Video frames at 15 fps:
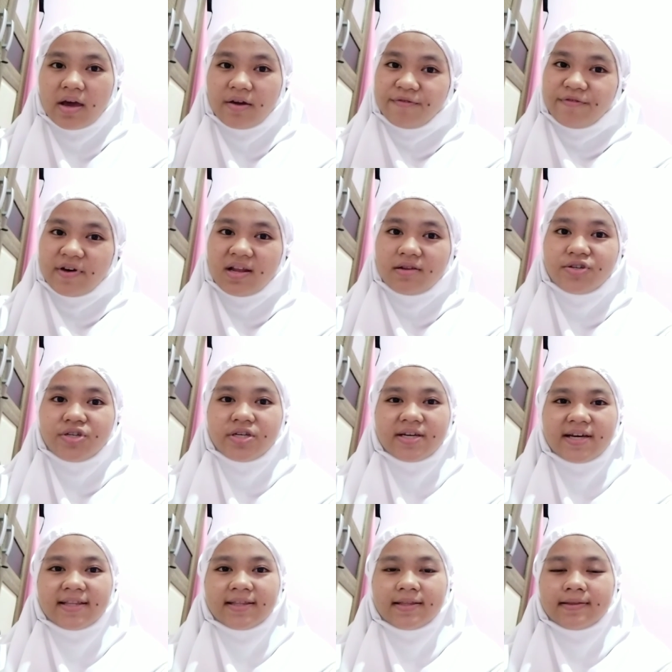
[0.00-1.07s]

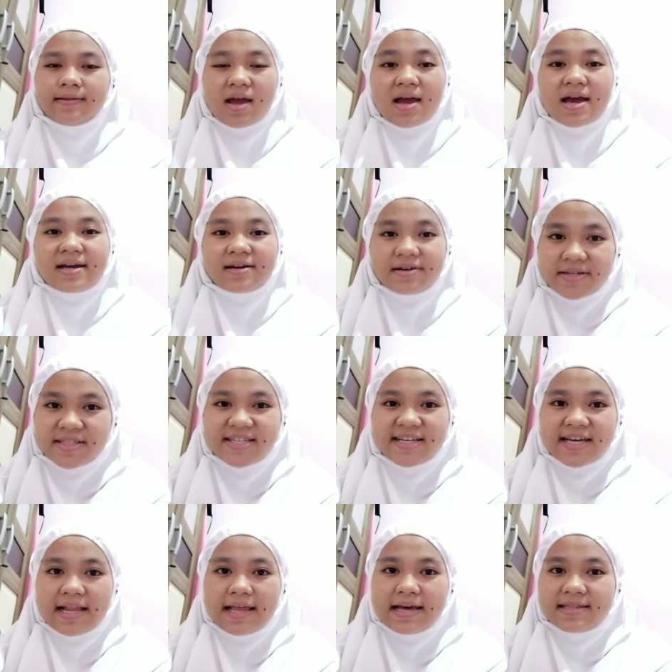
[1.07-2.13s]
evaluation,
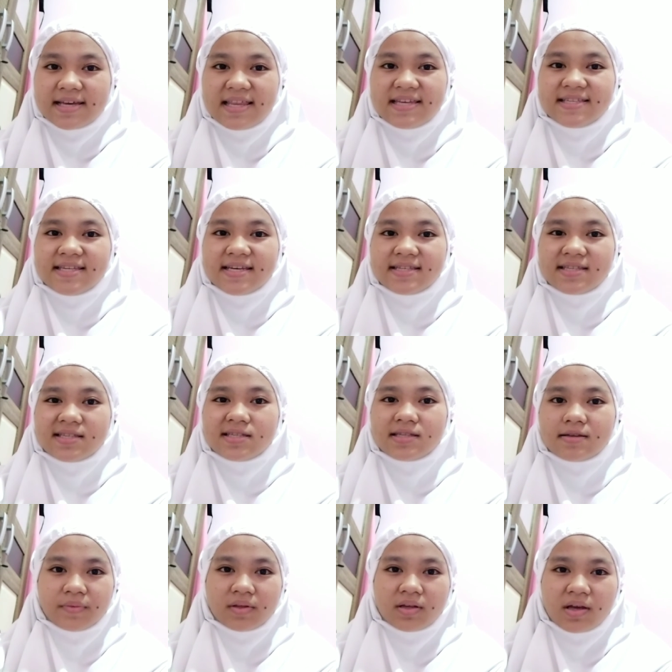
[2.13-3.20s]
critical
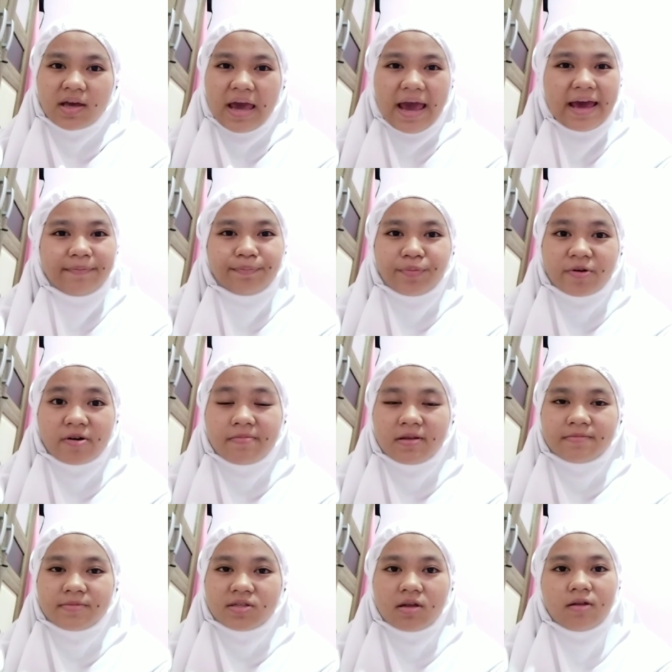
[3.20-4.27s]
analysis, and
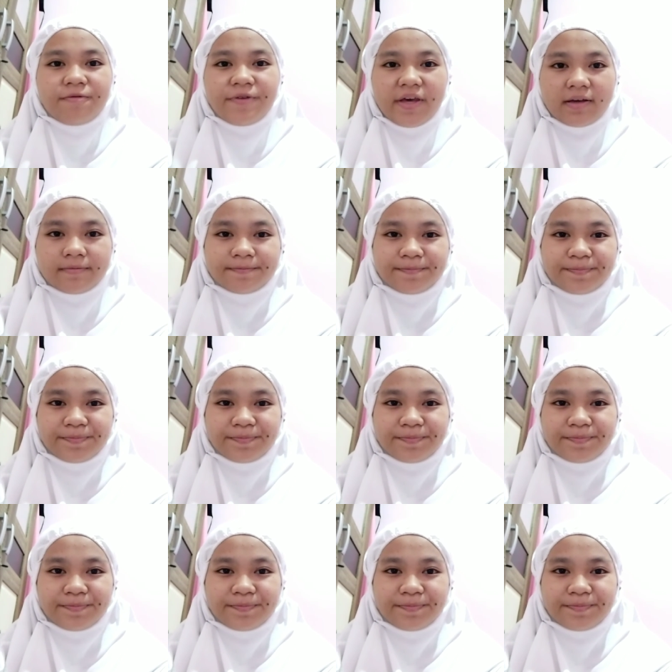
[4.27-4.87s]
problem solving.